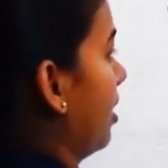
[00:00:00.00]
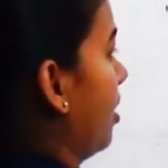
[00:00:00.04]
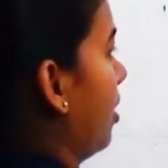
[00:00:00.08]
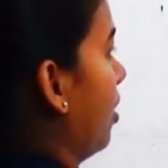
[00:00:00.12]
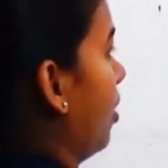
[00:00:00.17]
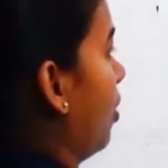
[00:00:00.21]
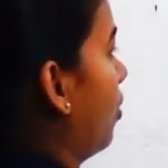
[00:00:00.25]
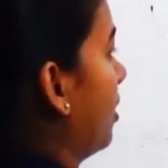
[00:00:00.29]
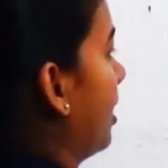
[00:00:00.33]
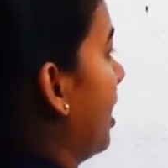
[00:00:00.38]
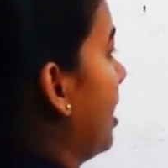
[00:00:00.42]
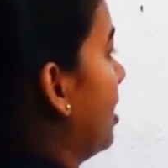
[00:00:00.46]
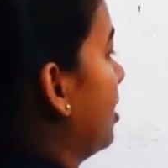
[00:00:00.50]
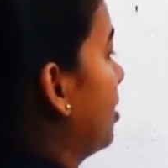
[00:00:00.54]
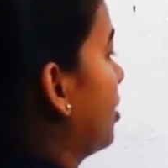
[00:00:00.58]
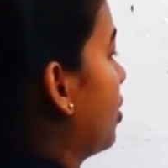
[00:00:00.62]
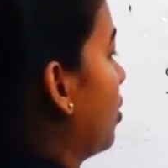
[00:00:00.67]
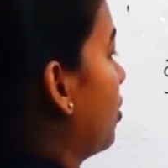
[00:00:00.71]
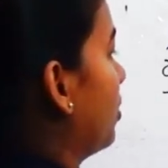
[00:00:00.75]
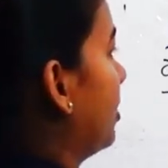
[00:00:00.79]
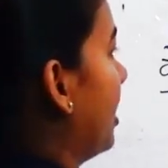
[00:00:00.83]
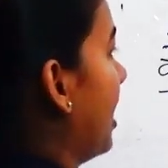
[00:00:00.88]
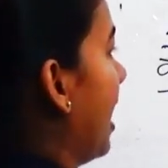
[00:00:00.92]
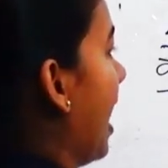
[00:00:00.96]
Okay,
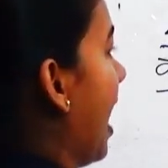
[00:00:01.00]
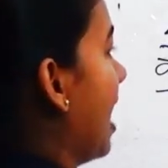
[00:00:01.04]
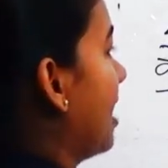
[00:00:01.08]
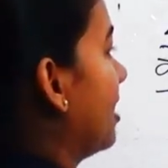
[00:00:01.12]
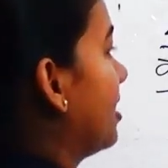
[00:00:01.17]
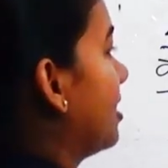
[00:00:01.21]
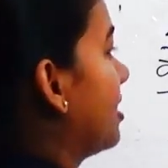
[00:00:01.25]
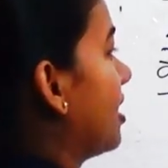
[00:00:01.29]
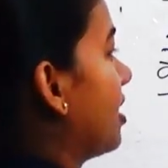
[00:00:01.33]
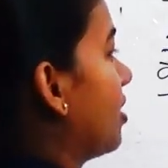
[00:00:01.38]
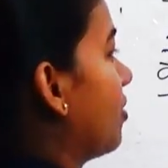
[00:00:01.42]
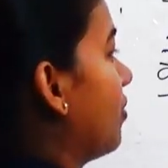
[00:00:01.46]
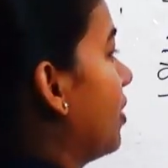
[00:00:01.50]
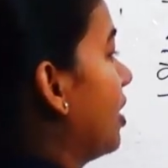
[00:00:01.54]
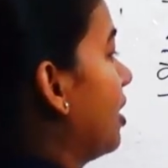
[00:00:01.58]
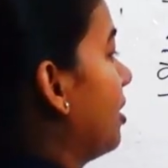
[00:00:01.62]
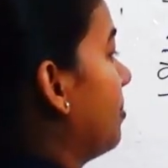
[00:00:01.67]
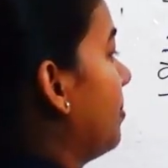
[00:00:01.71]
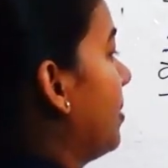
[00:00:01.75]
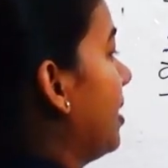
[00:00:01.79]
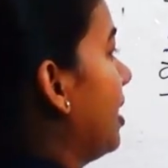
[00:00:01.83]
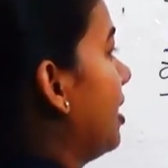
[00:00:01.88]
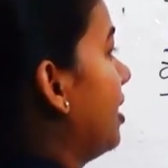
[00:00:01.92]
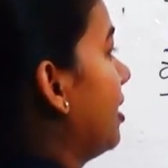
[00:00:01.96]
so the answer will
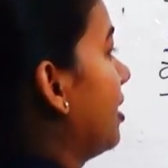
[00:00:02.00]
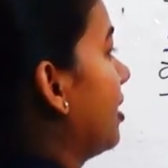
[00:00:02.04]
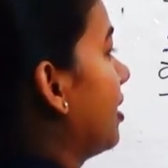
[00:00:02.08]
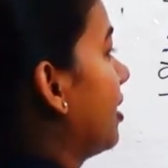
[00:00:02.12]
be